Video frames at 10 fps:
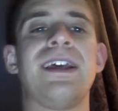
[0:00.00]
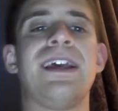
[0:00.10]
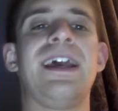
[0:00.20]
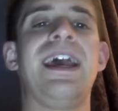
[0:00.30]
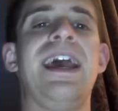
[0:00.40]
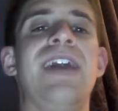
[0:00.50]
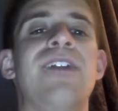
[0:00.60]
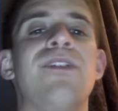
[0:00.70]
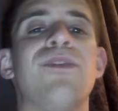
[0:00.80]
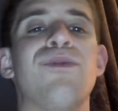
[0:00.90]

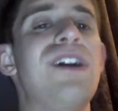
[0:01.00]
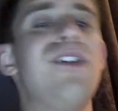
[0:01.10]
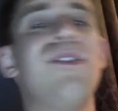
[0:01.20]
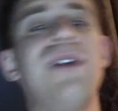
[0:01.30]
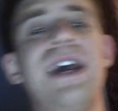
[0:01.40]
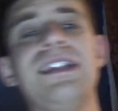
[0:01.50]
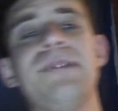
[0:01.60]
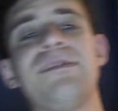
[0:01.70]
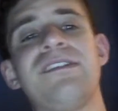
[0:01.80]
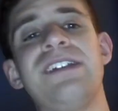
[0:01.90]
And Riddle end
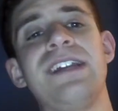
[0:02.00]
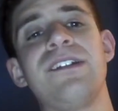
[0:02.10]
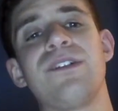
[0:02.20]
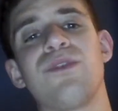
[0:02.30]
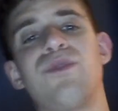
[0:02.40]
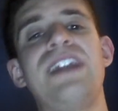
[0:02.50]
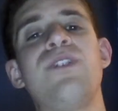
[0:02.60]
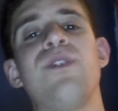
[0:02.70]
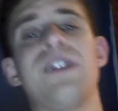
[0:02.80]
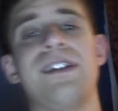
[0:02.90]
up seeing Randy
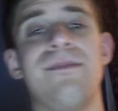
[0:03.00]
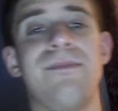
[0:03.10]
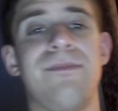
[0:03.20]
Orton.